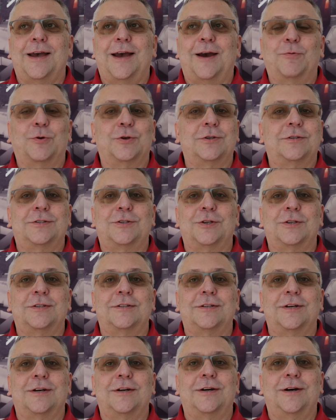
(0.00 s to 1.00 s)
It was
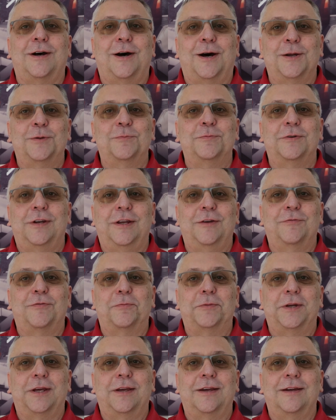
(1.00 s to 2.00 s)
just
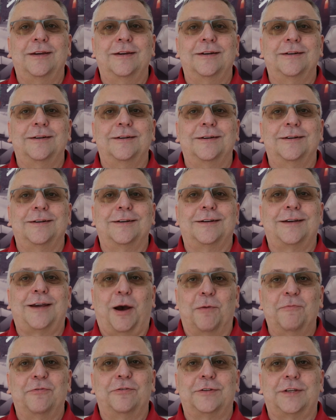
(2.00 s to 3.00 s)
unbelievably
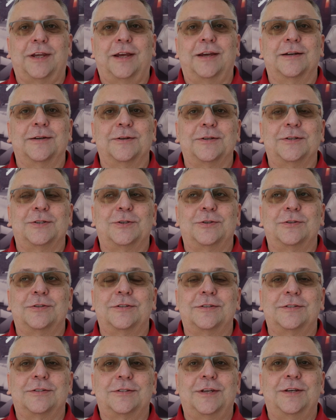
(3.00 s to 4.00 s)
comforting to
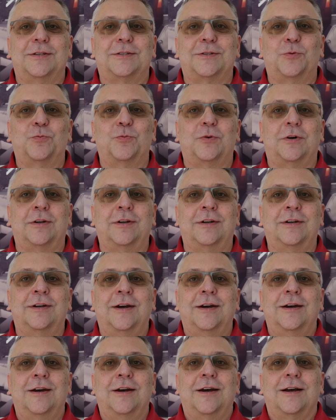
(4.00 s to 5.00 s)
see someone
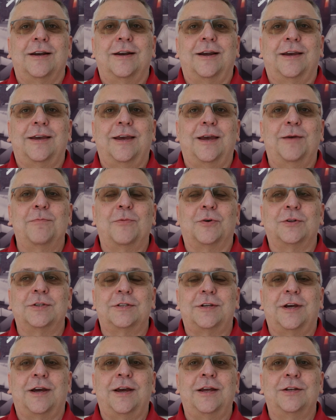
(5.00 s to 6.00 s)
like him on
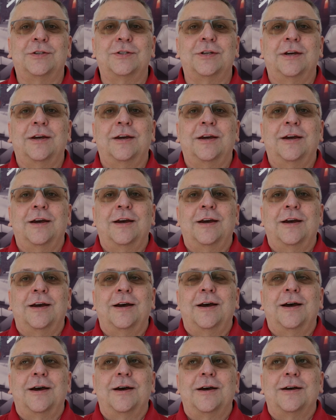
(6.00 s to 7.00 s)
stage,
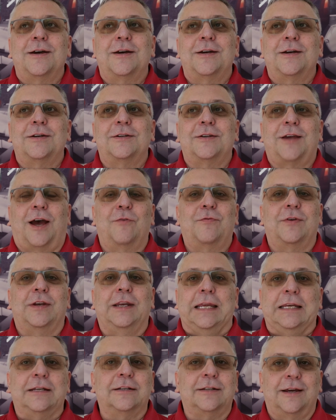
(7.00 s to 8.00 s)
have a
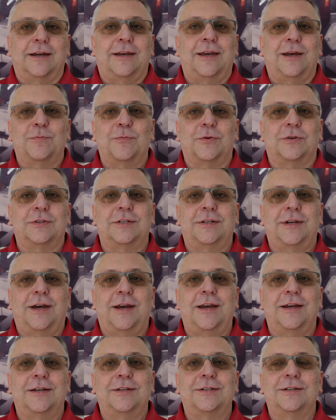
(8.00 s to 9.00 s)
leader like him on
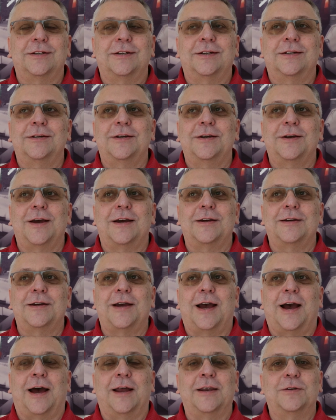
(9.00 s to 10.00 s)
stage,
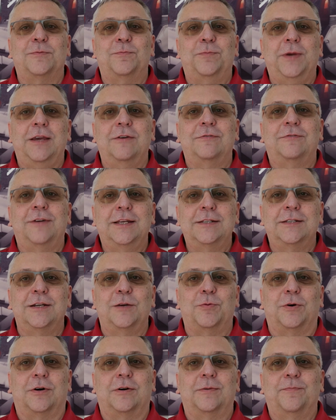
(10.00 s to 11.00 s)
and be
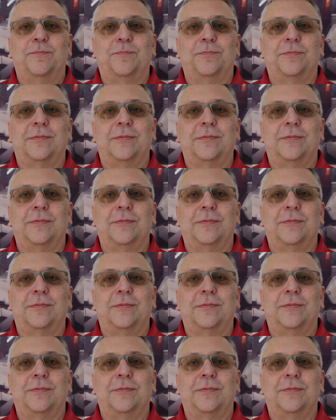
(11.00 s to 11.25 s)
reasonable.